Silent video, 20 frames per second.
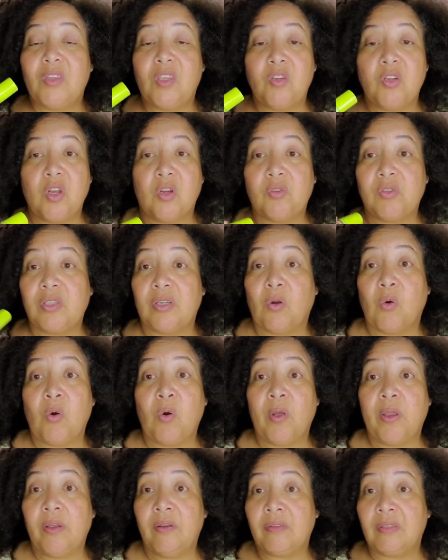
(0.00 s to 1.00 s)
You know, the
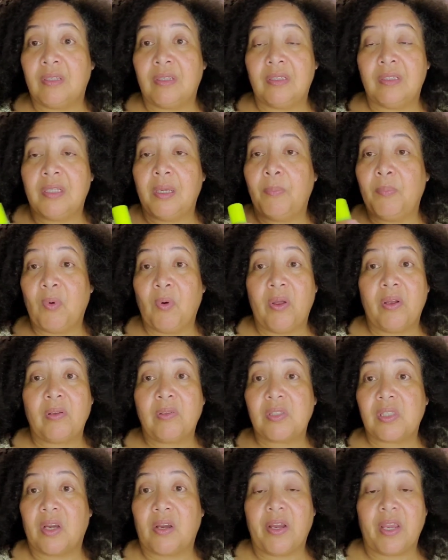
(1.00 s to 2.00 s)
oil, the lip
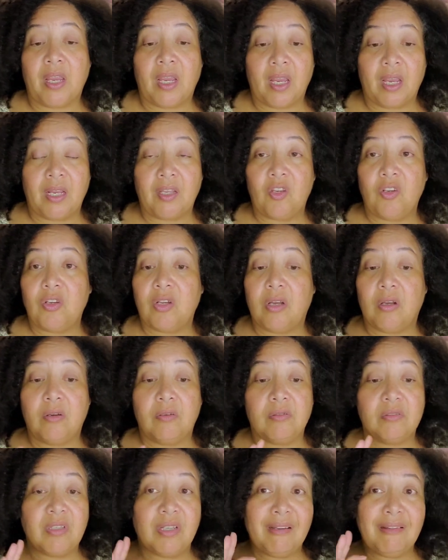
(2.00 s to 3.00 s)
oils are in, you
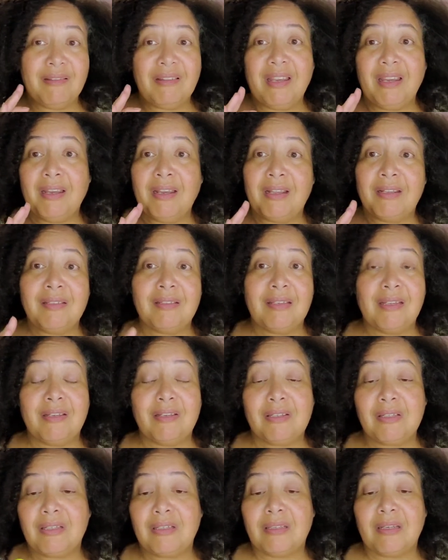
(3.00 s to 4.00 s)
know, oh, they
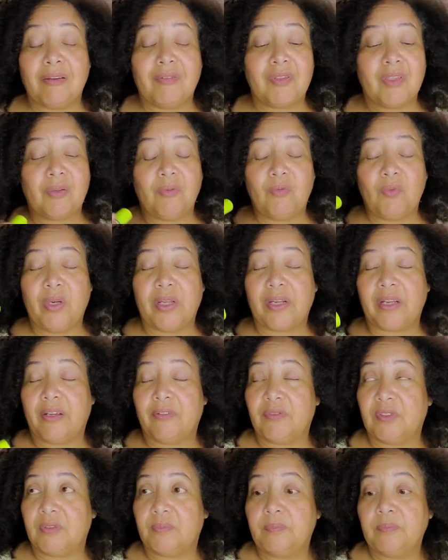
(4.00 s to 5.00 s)
condition and everything,
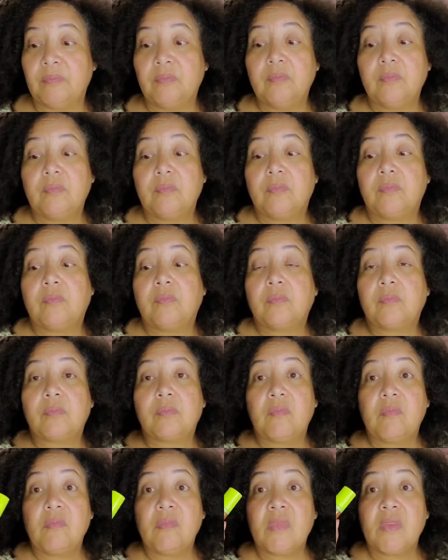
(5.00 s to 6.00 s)
whatever.
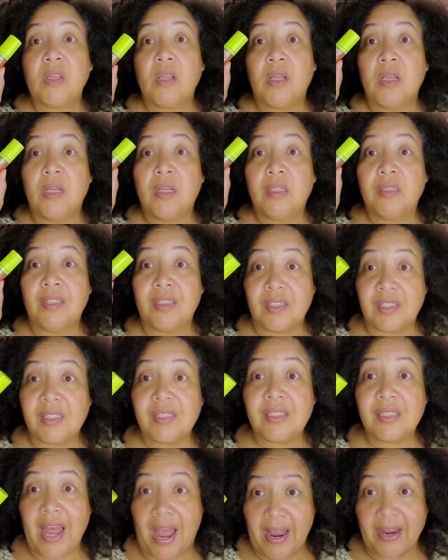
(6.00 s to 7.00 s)
This
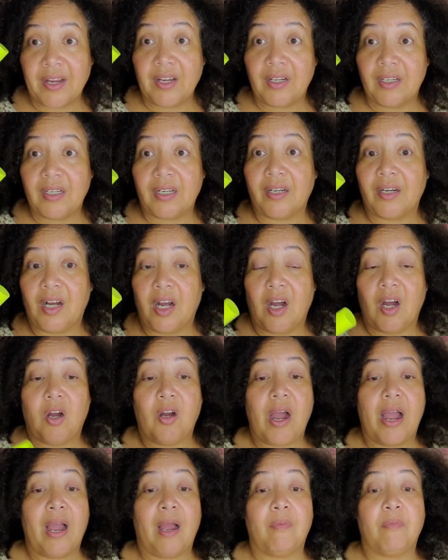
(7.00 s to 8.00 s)
is not good at
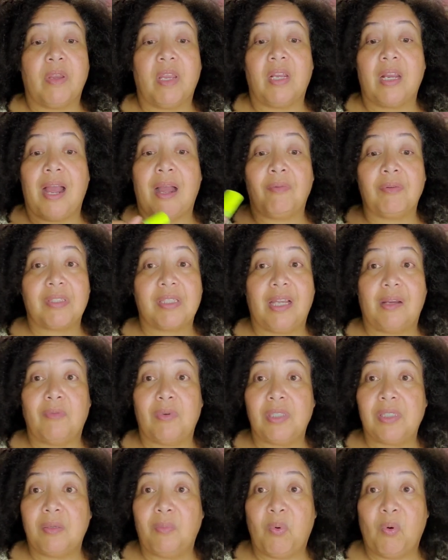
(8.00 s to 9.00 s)
all. I mean, I was like,
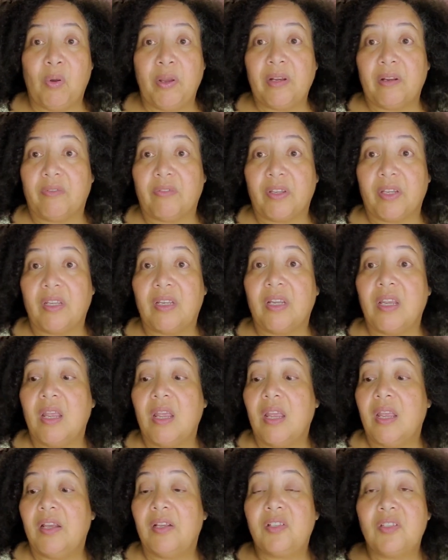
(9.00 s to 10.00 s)
what's the point of it?
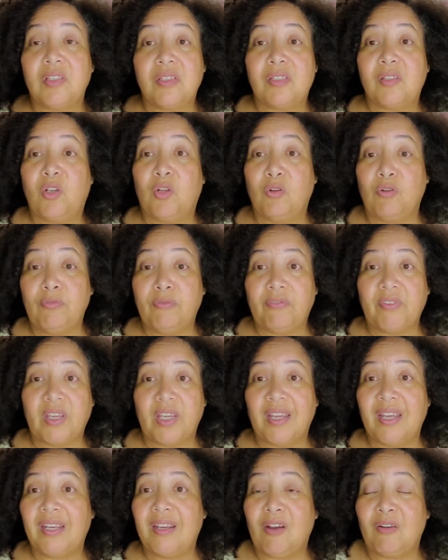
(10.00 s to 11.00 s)
It's just
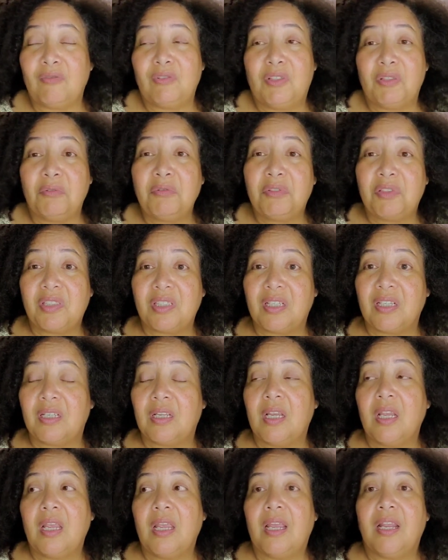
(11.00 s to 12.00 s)
goofy. It don't do
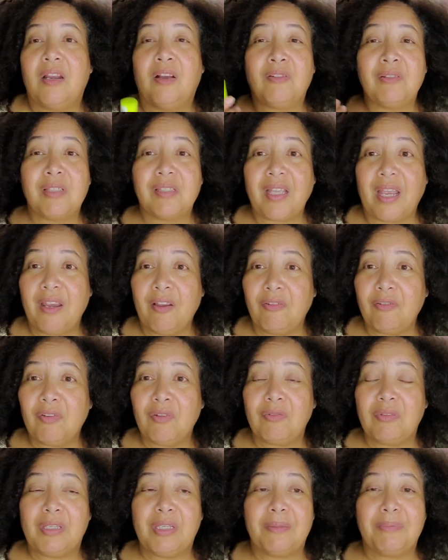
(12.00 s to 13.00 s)
shit. It don't stay on
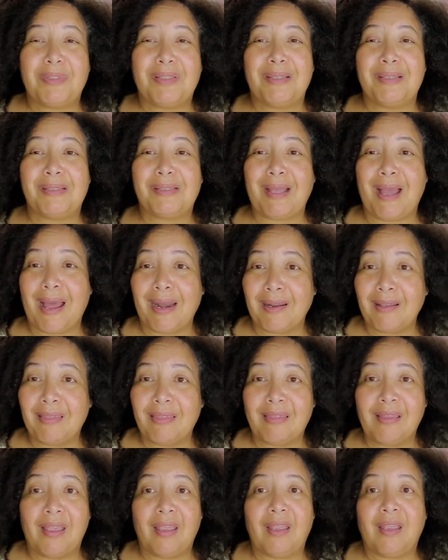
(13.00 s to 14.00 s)
your lips. It's kind
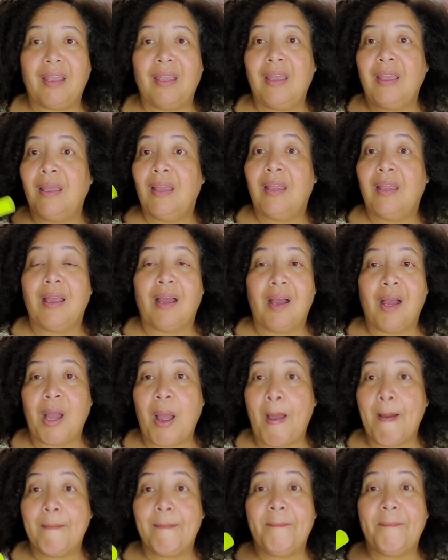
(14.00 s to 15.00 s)
of thick.
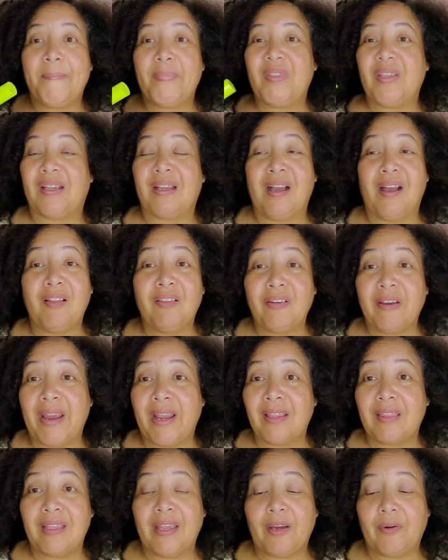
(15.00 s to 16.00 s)
The color
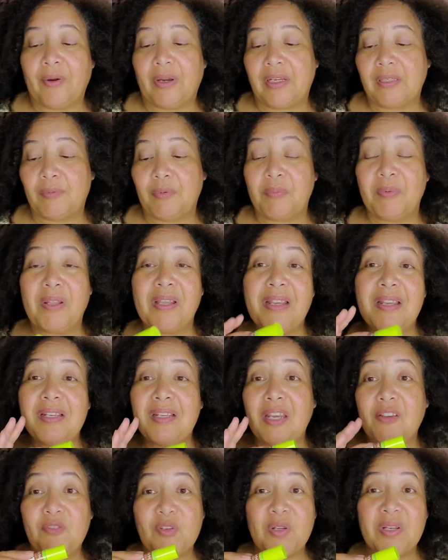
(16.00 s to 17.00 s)
ain't that great because people are like,
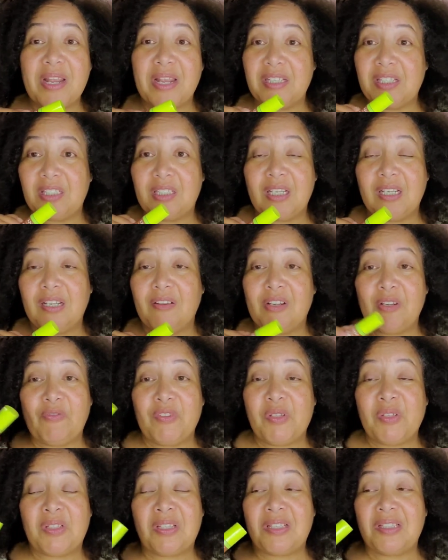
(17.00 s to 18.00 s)
it gives you a
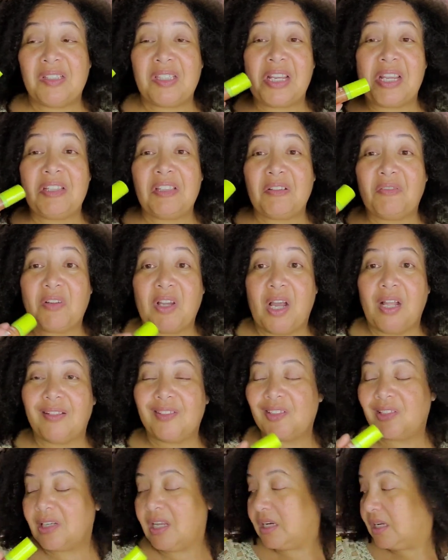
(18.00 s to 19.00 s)
nice tint of
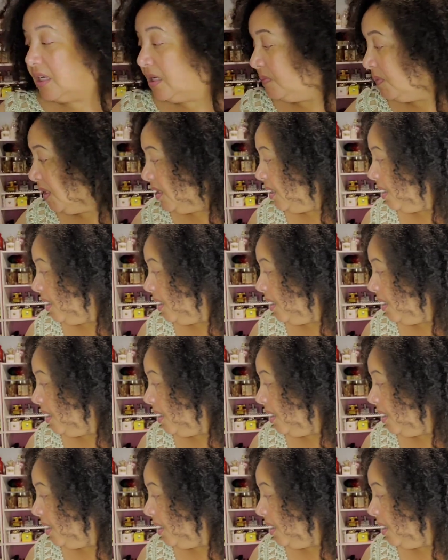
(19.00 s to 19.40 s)
color. Shut up.